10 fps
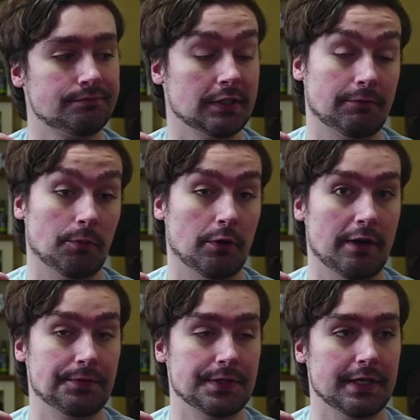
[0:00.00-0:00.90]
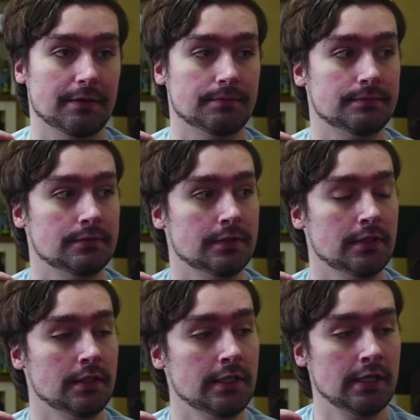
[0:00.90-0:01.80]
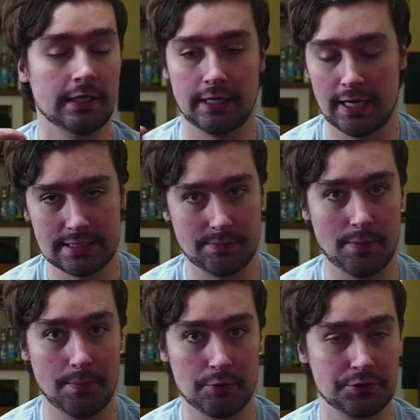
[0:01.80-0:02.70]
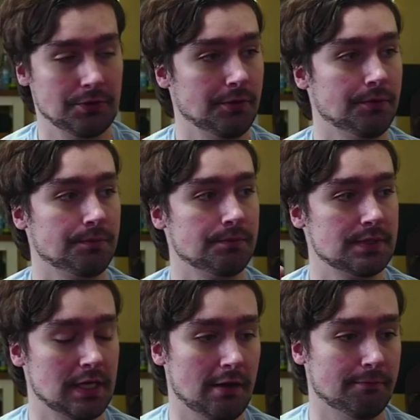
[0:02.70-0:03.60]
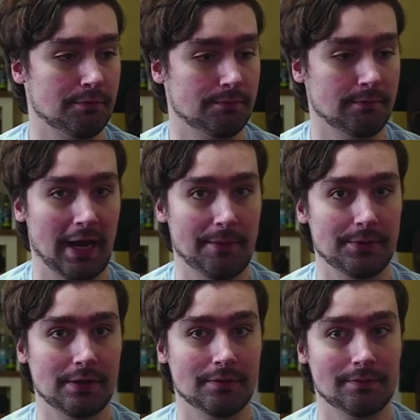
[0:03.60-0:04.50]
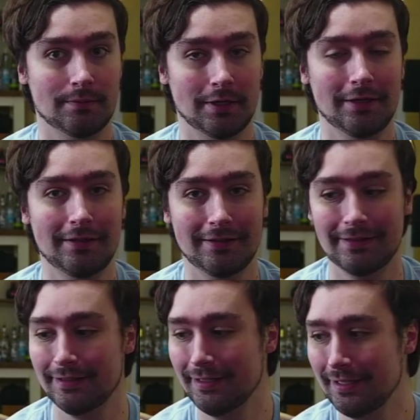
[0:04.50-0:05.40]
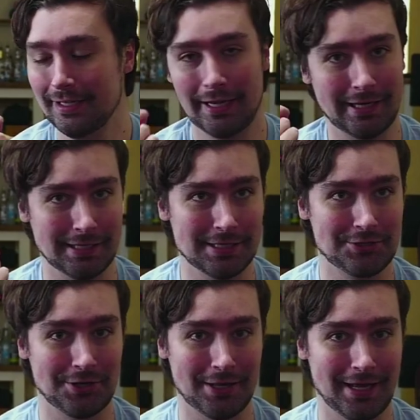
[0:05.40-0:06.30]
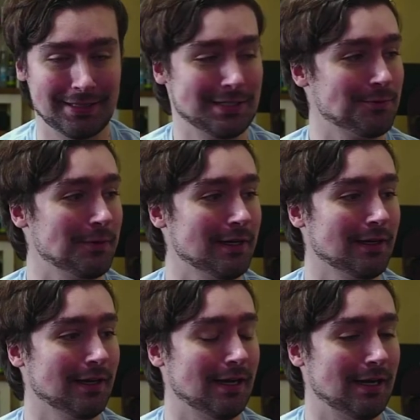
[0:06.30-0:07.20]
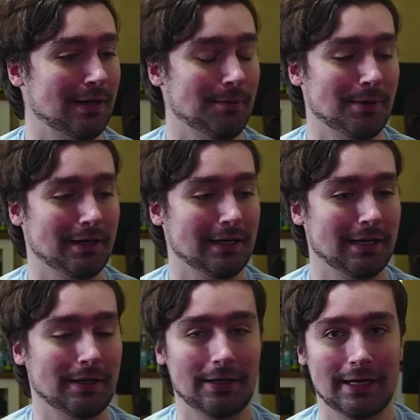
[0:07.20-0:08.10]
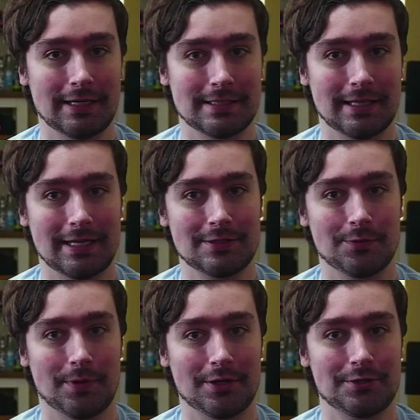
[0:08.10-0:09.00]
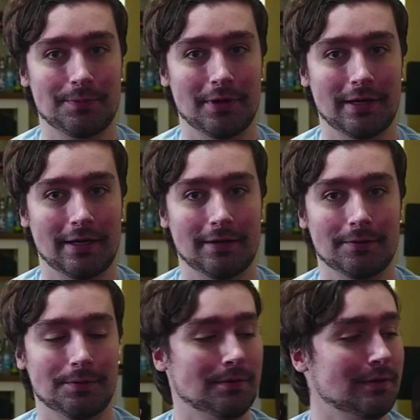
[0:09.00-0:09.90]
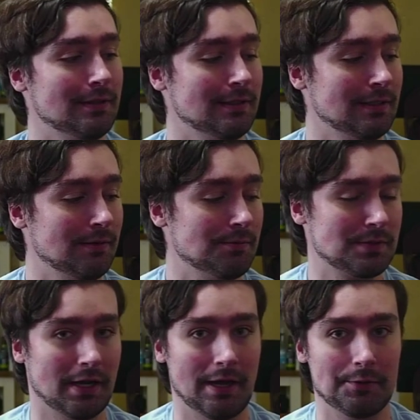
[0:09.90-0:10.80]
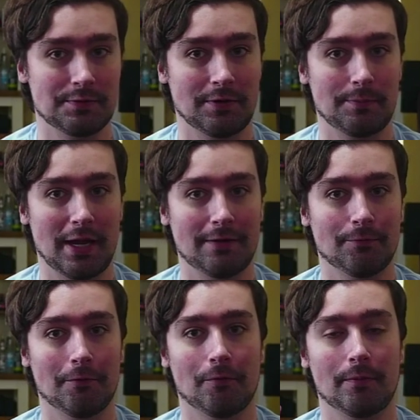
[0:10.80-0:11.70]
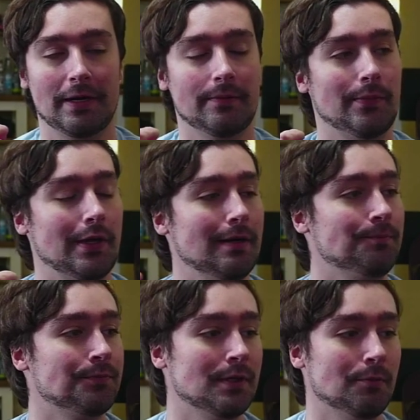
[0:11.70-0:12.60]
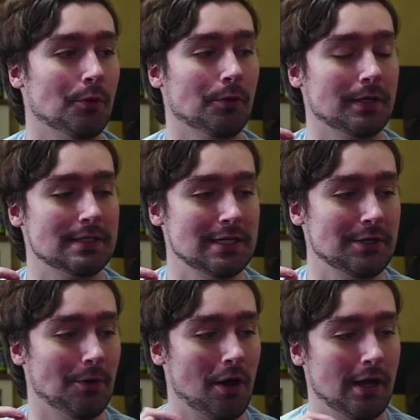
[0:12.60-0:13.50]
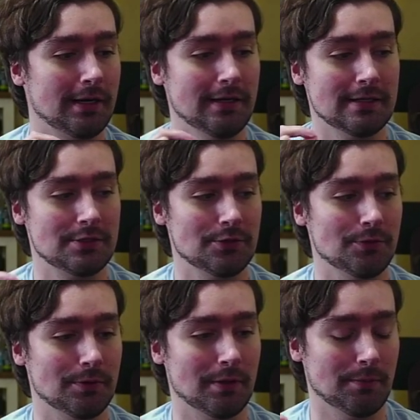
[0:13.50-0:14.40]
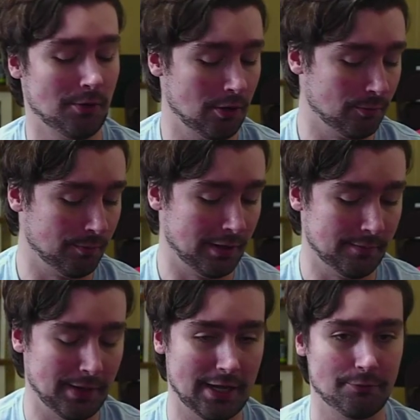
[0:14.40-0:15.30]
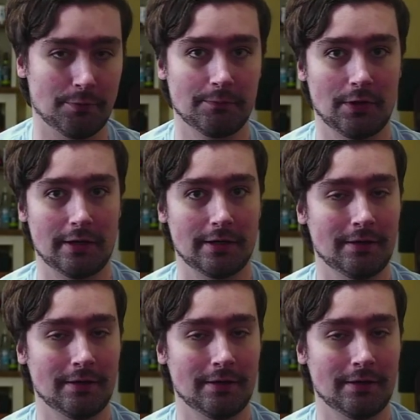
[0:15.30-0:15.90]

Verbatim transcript: from what I've seen. And then I had some emotional stuff happen in addition to that this week. Uh, I'm not going to get into that too much, but uh, kinda, it was very painful for me. But we'll continue on to the part where my bathroom flooded,